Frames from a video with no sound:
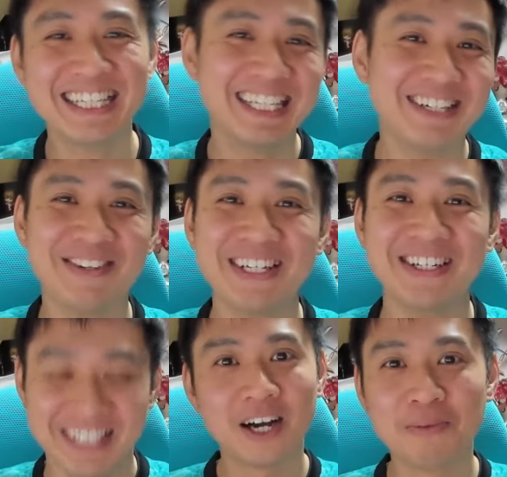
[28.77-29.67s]
Why
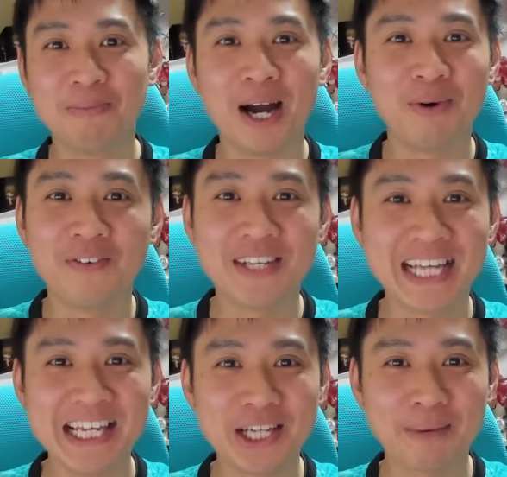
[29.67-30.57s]
not? I could buy one of these
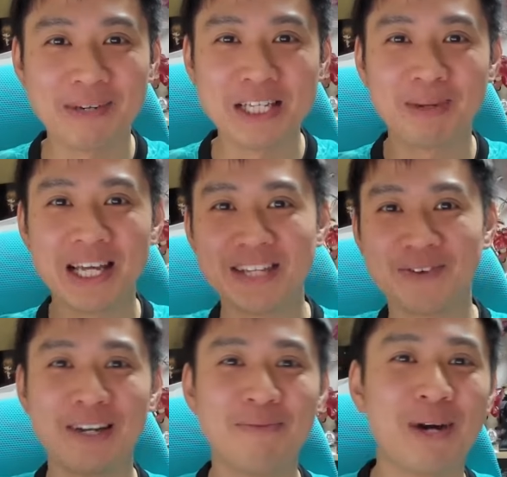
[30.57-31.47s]
ace Japanese players for
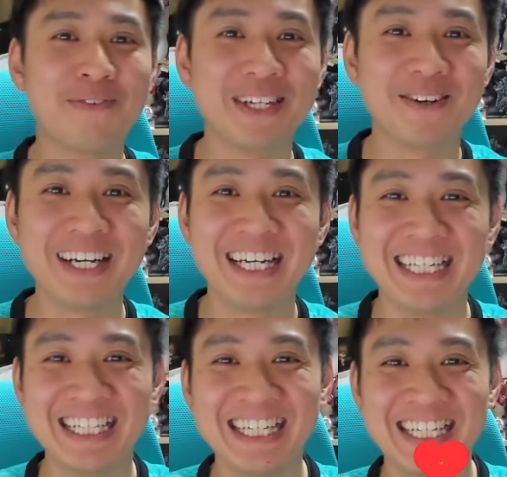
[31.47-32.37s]
Liverpool FC, right?
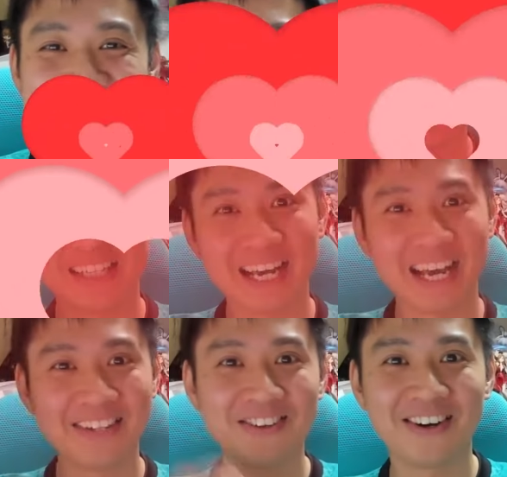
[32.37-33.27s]

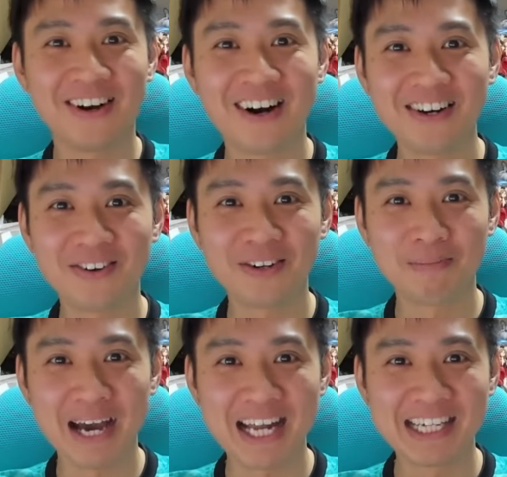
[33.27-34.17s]
Hand on the heart on the
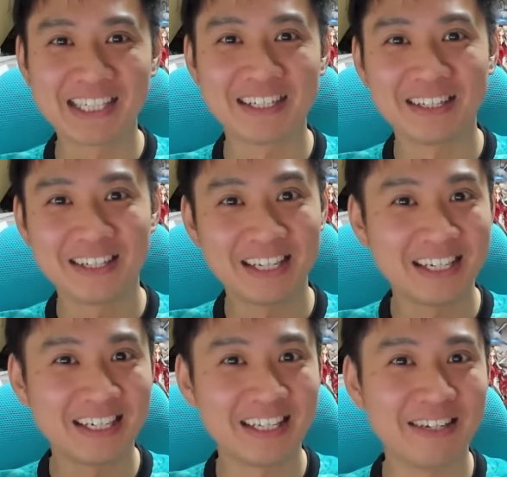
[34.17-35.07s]
badge.
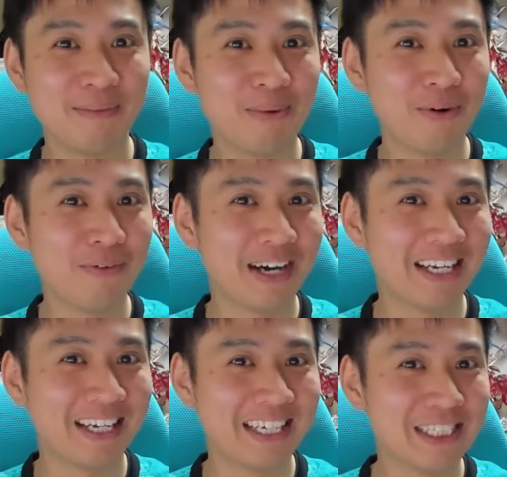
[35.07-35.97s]
Liverpool
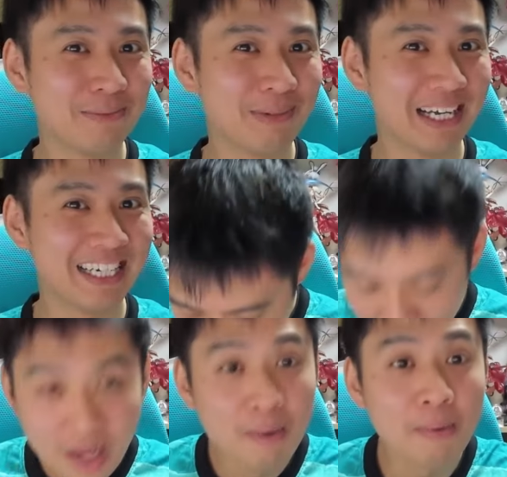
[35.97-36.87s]
fan in Japan.
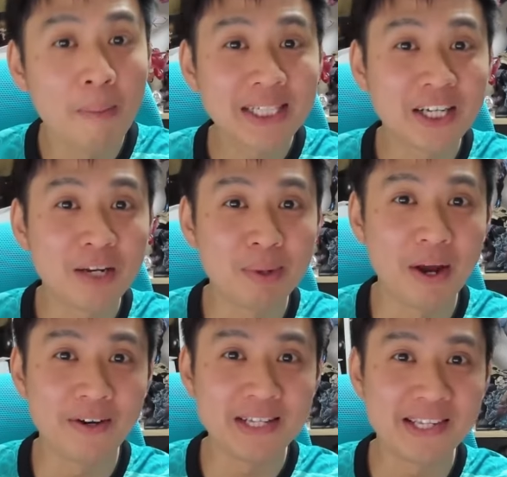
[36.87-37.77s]
I'm actually going to be
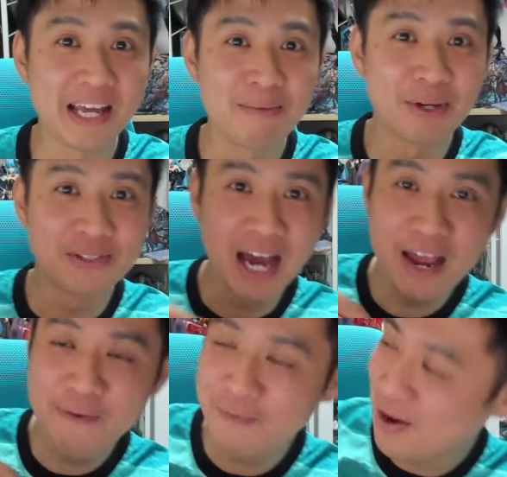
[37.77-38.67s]
wearing this today because I
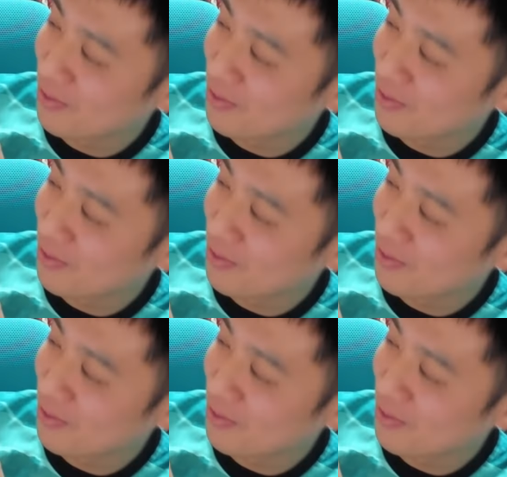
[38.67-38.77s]
found